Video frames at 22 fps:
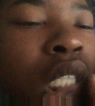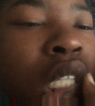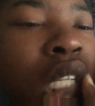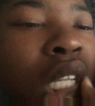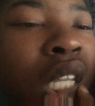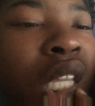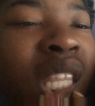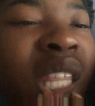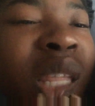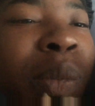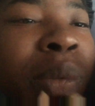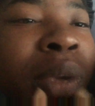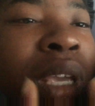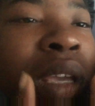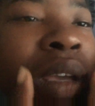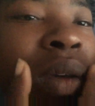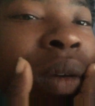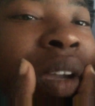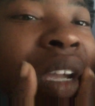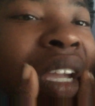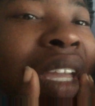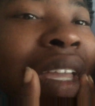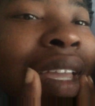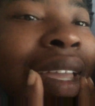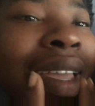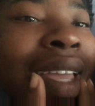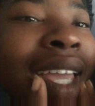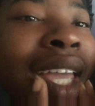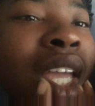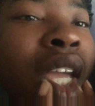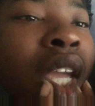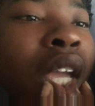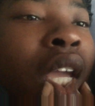I have to be at work at
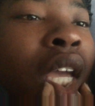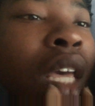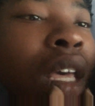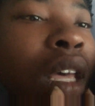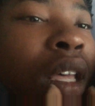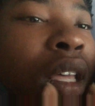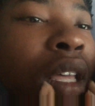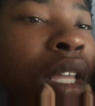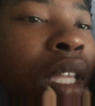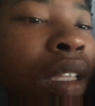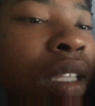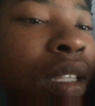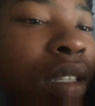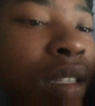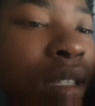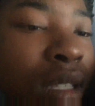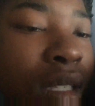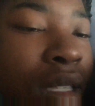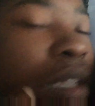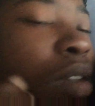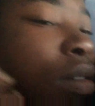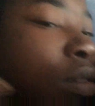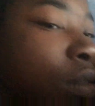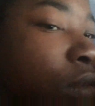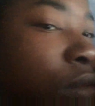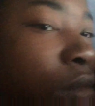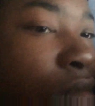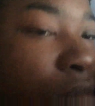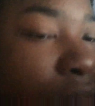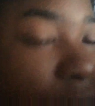8. So,